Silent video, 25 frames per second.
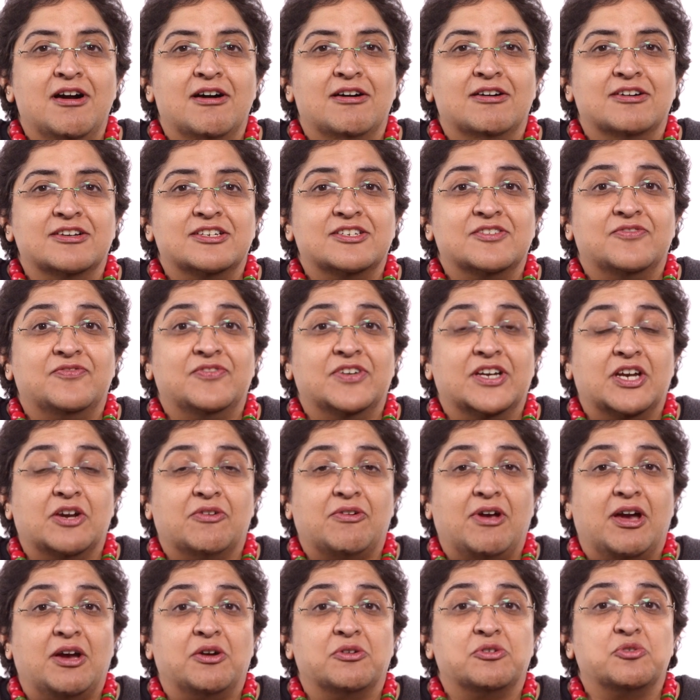hard to figure
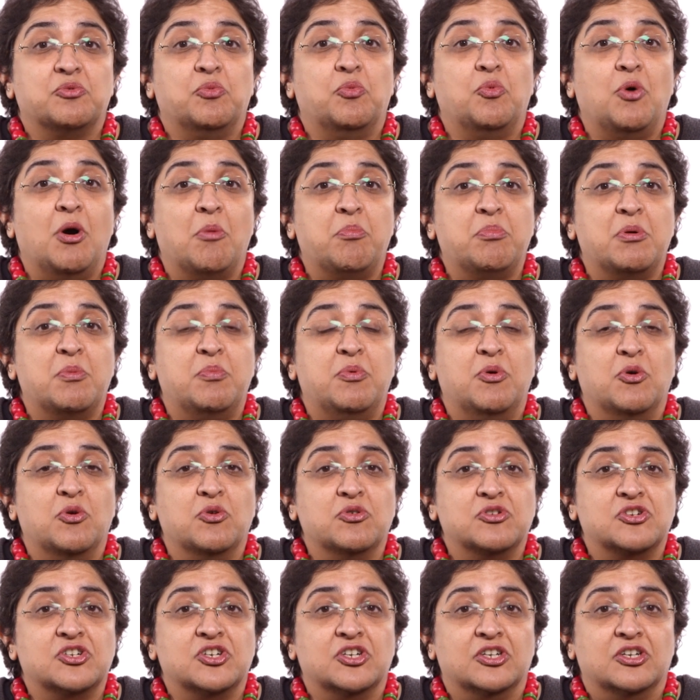out what
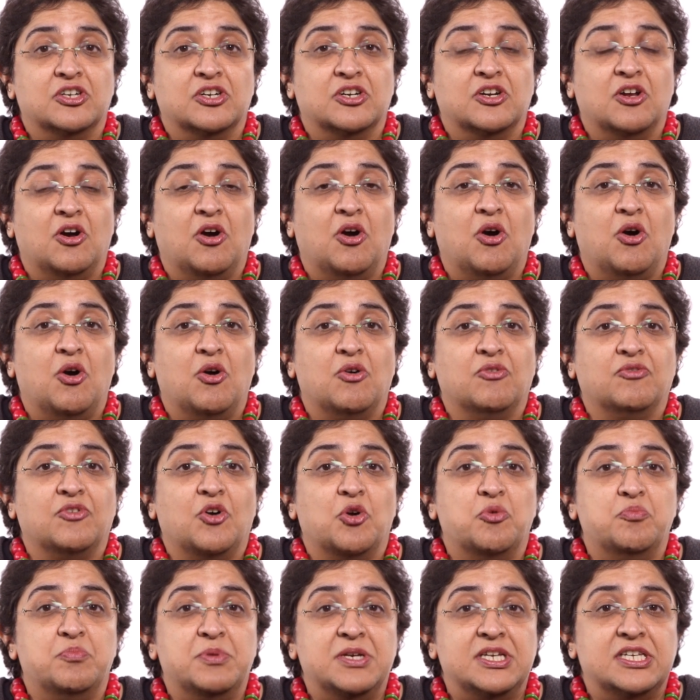proportion of
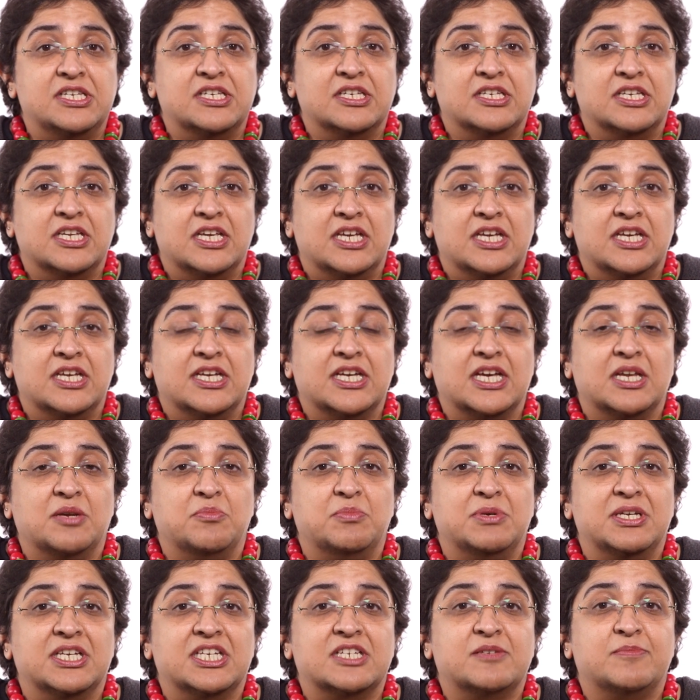obesity can
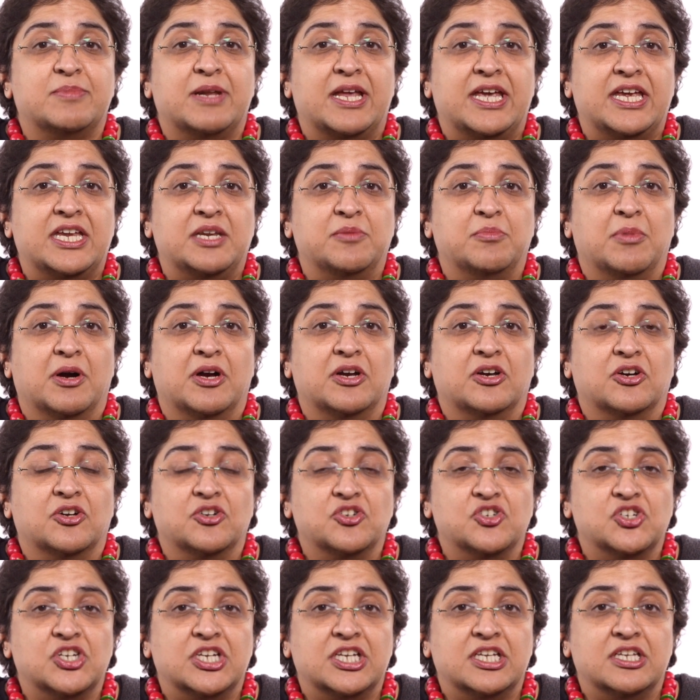be explained by our
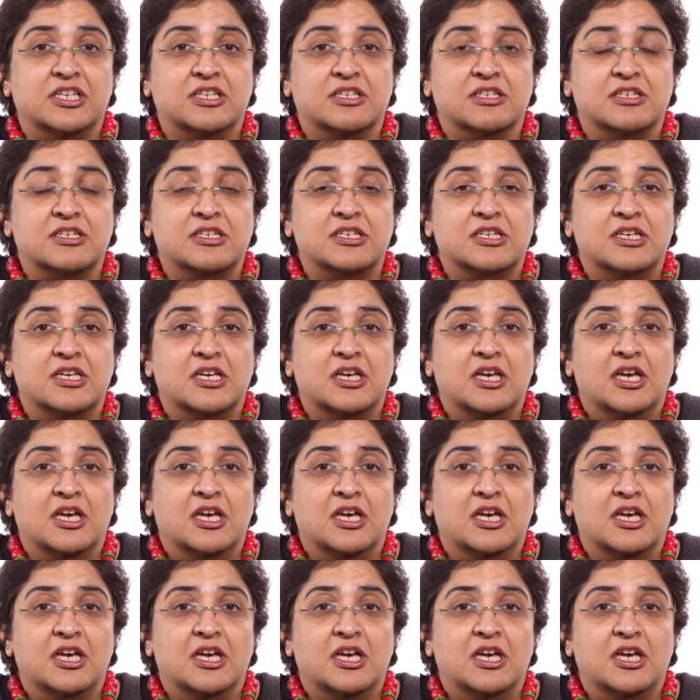genes.